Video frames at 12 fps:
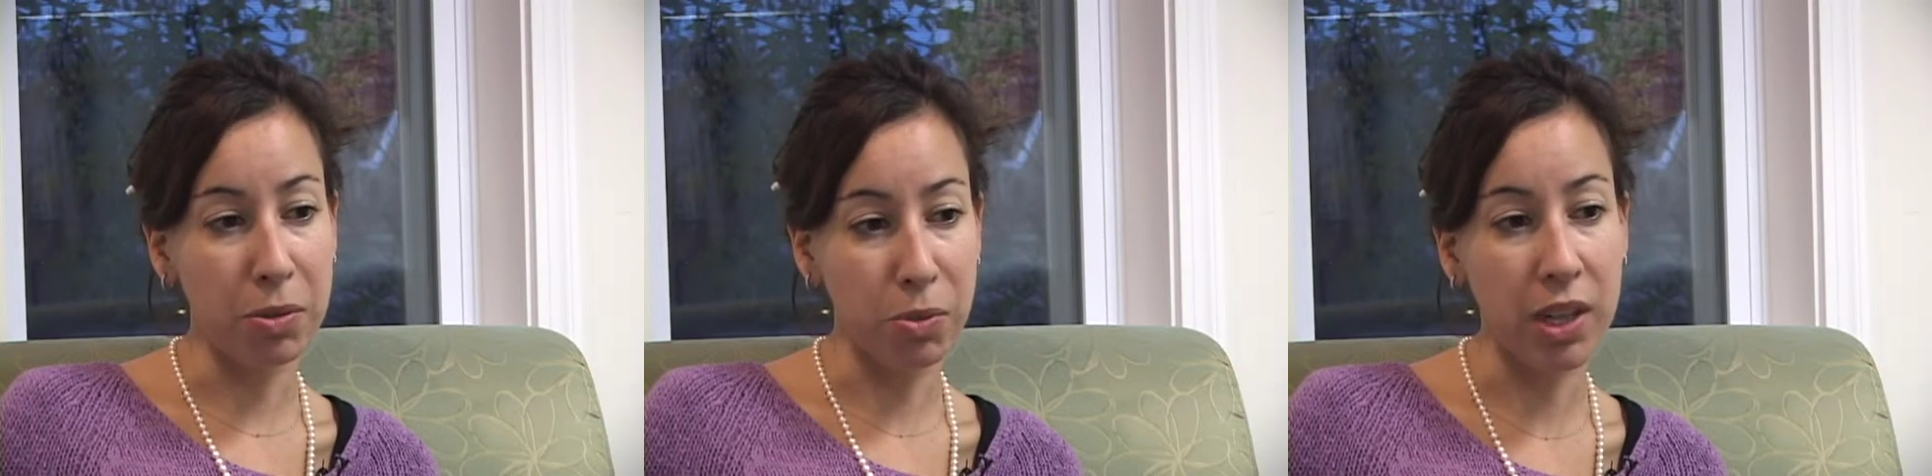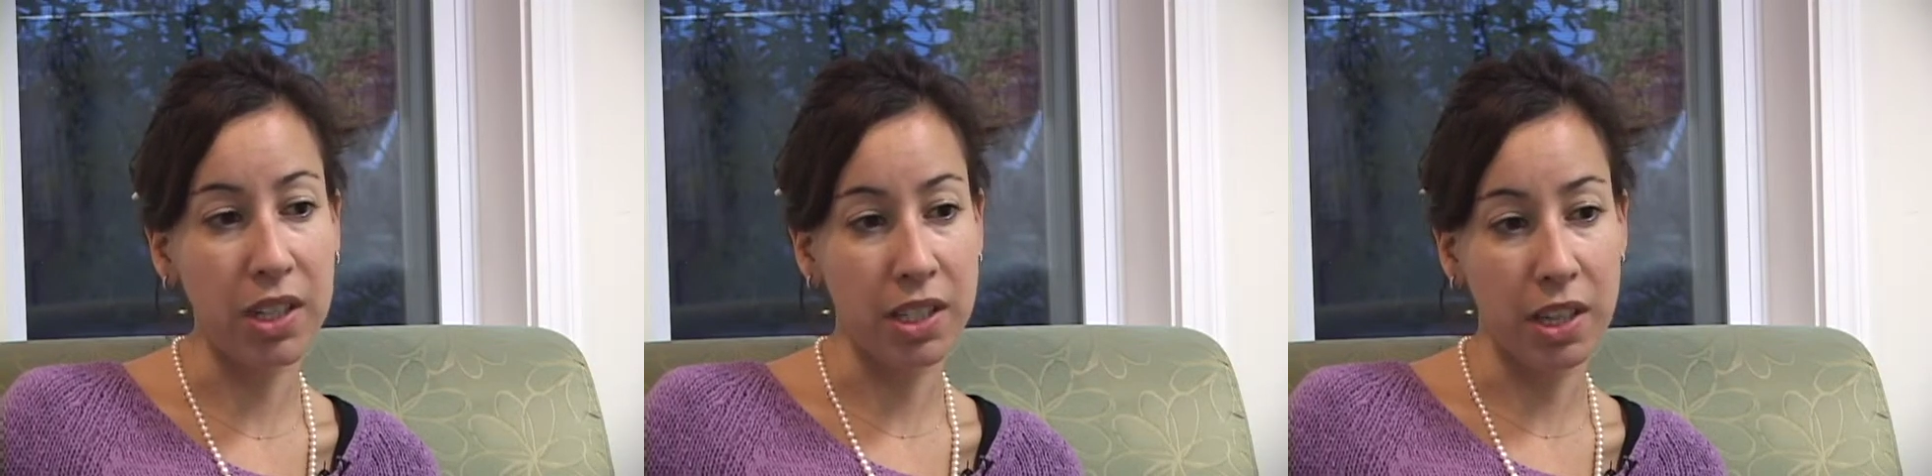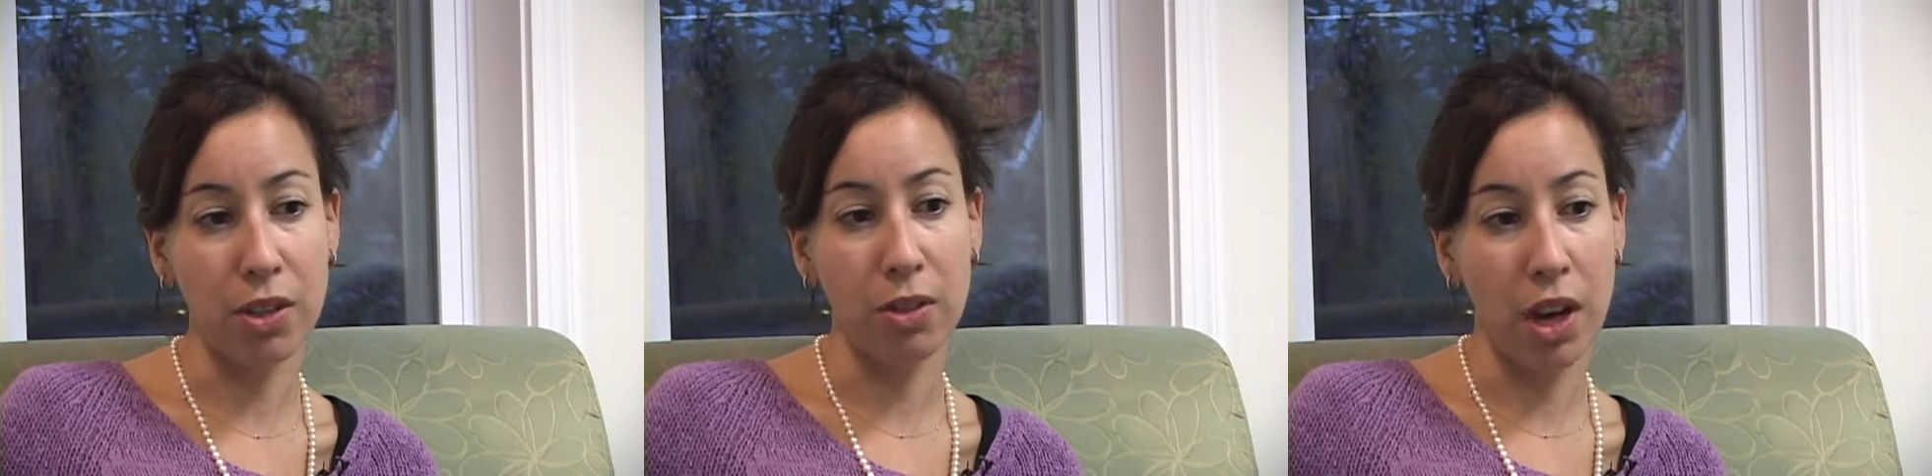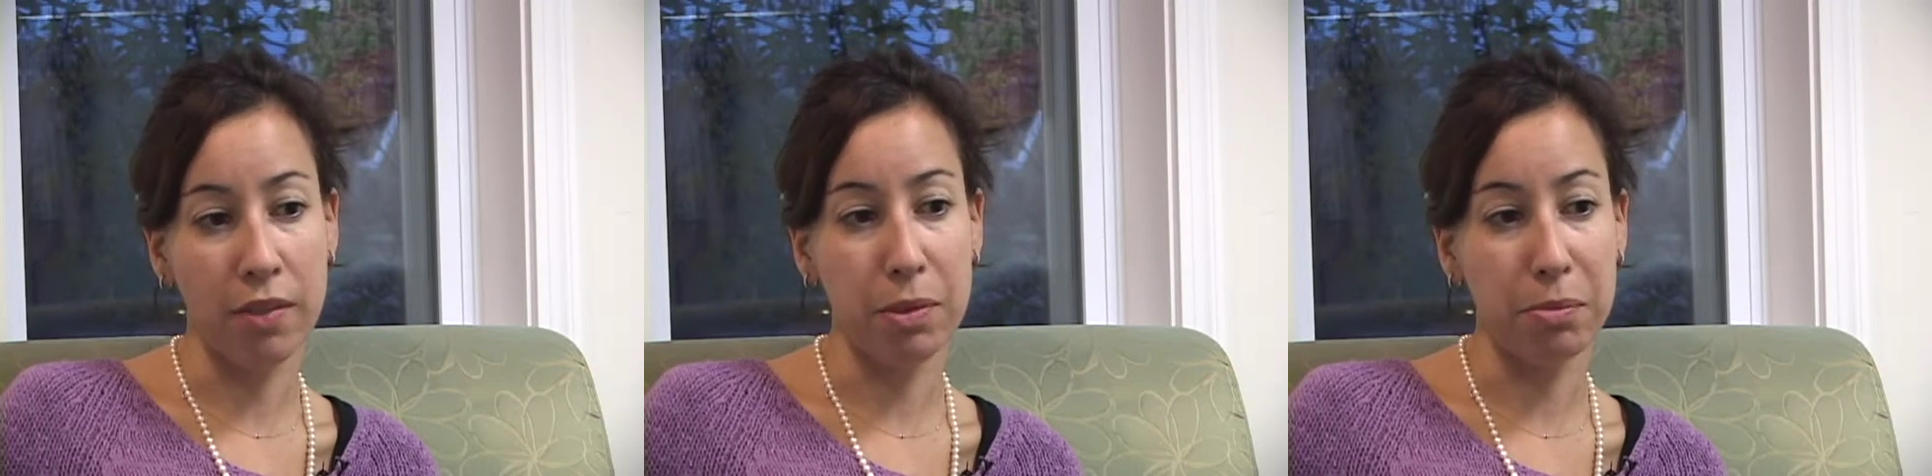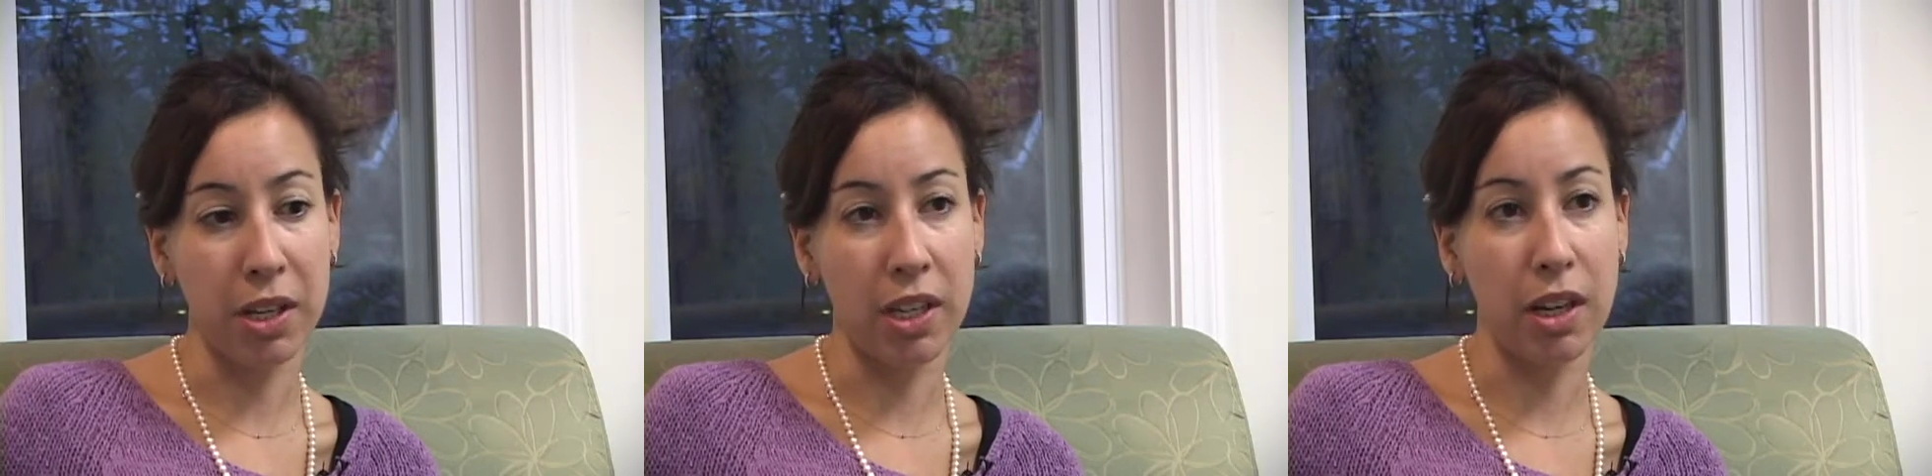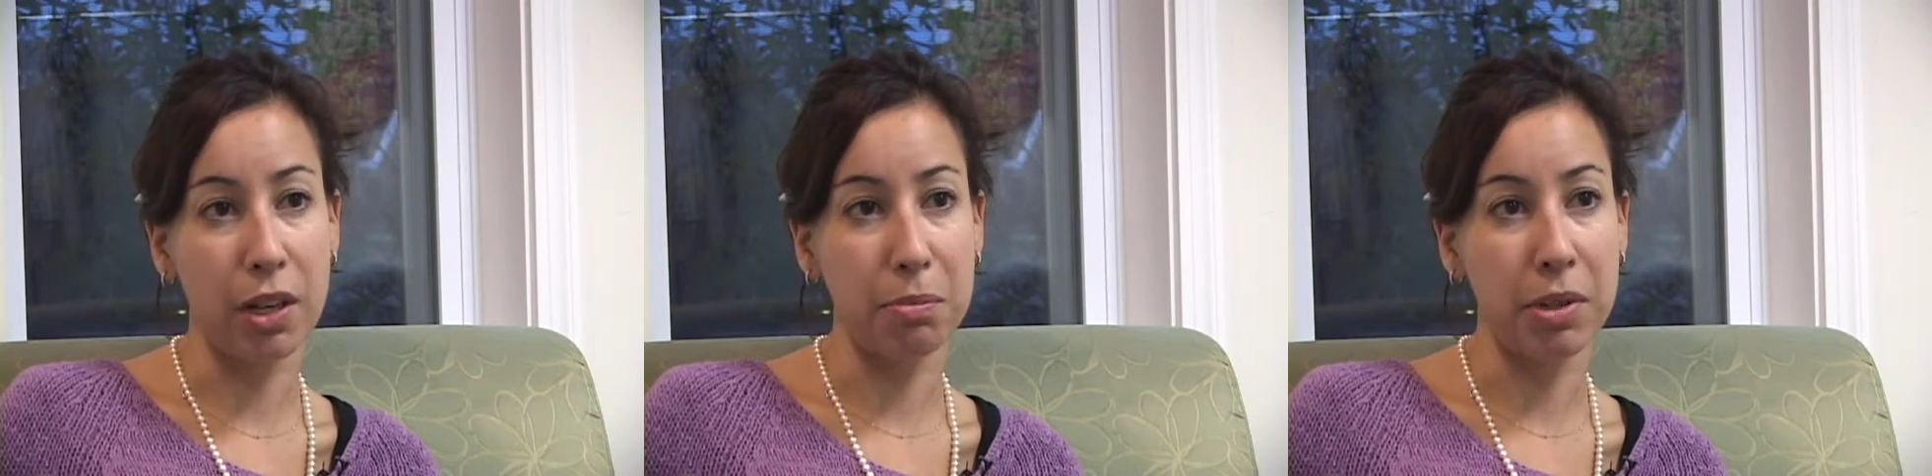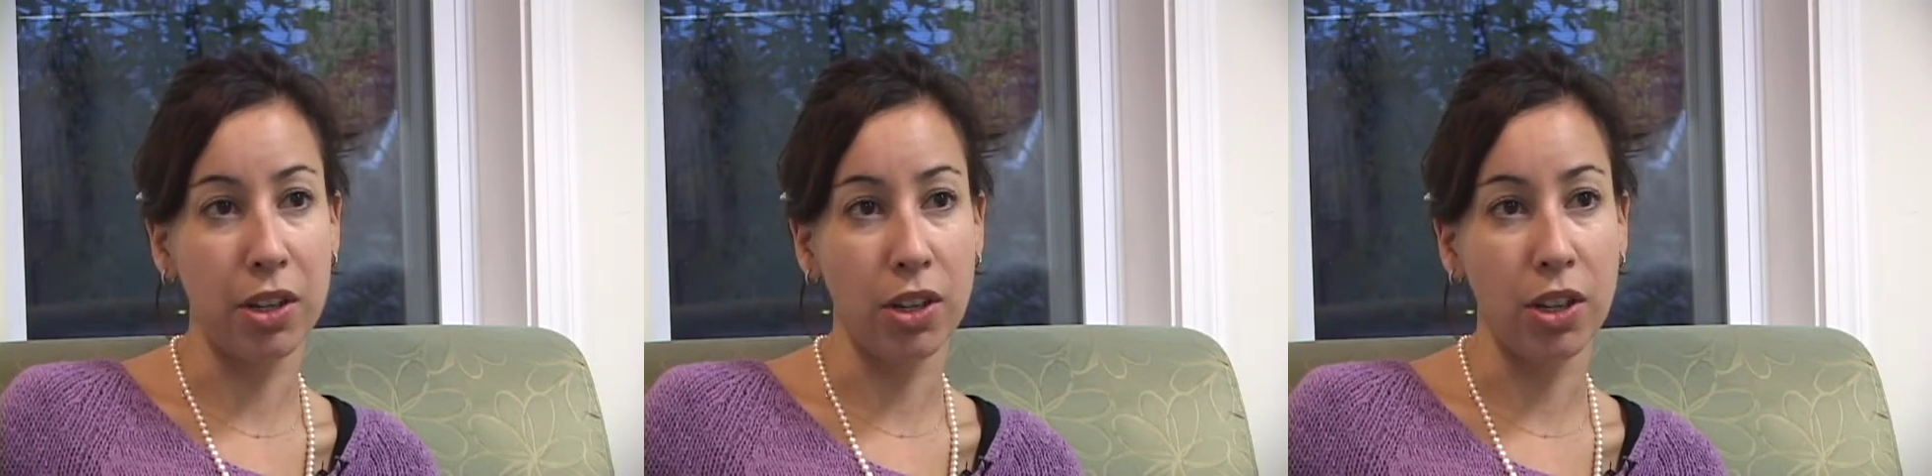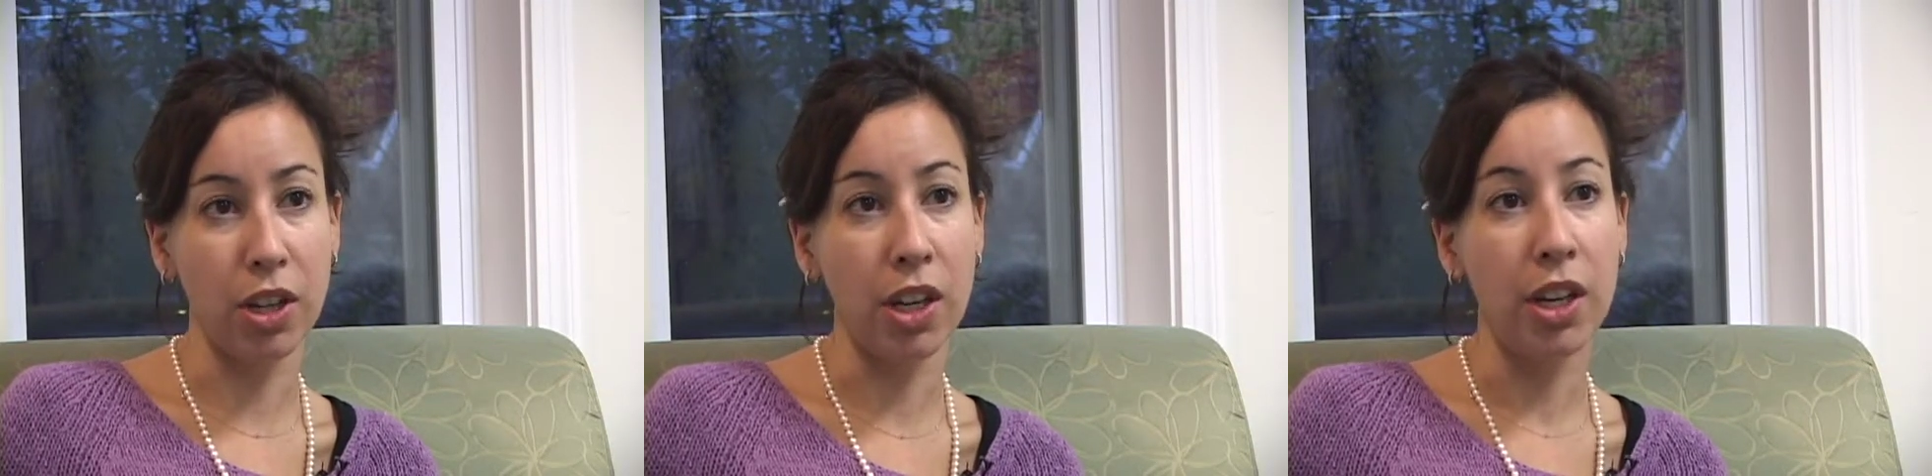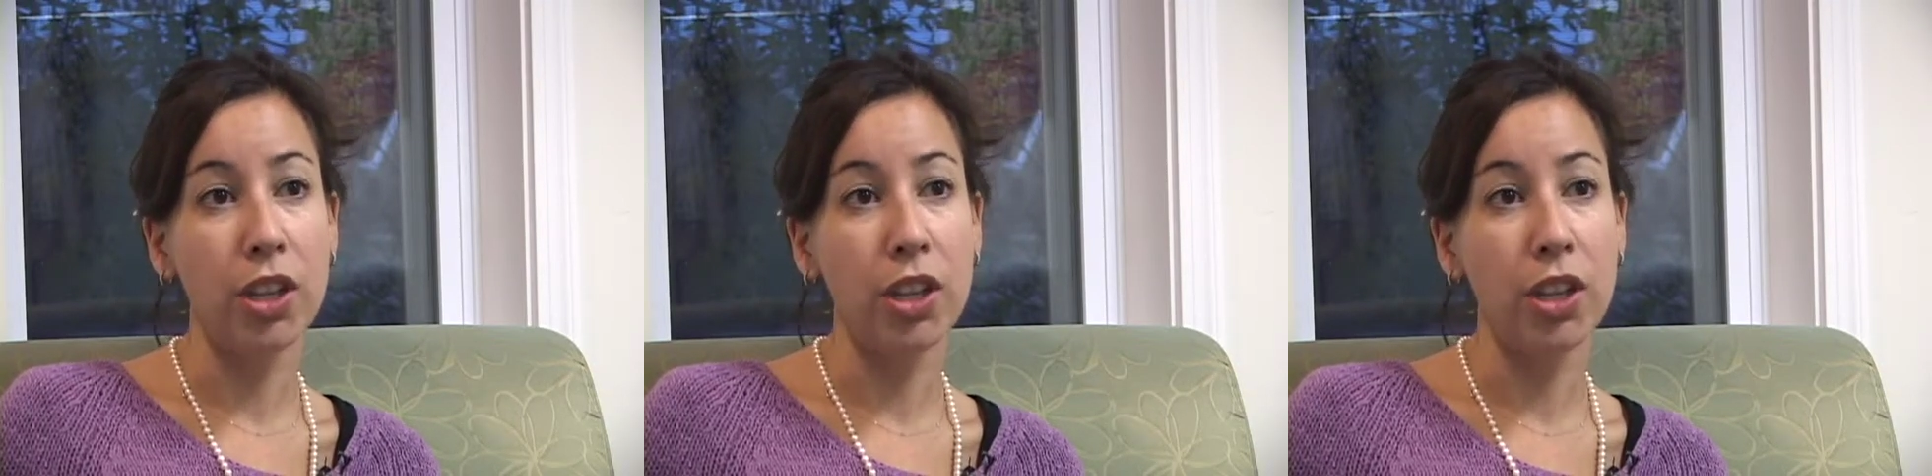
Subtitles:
and one is that you haven't been on a peer